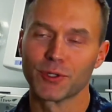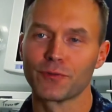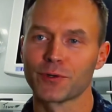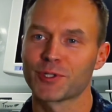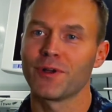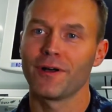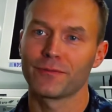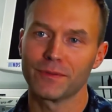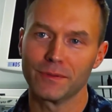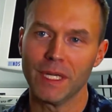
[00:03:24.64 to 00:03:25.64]
So first
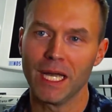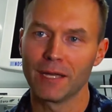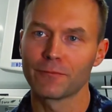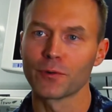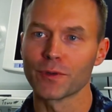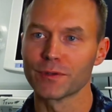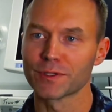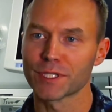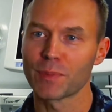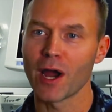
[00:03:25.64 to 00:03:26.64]
off, for those
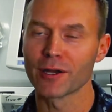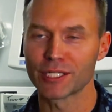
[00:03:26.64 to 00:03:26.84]
aspiring